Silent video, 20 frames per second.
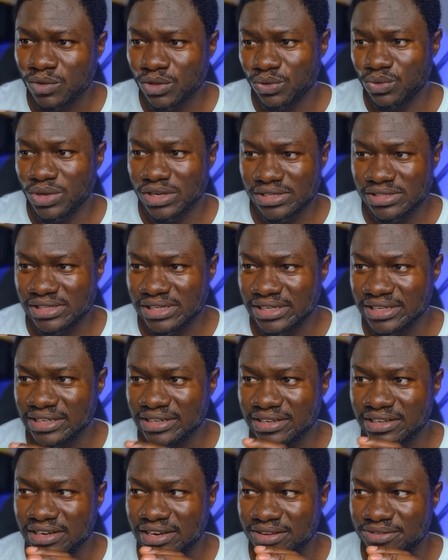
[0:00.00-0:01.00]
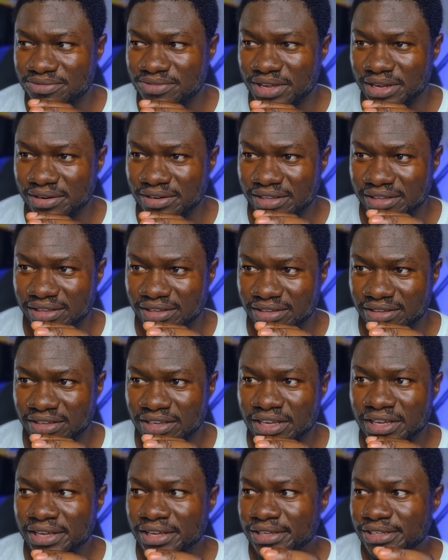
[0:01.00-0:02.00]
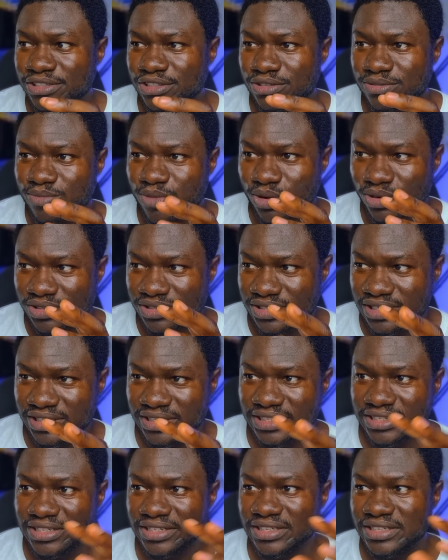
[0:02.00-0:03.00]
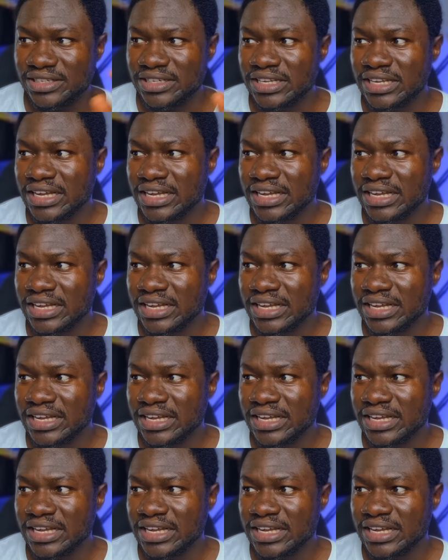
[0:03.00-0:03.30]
you are studying in a very small city,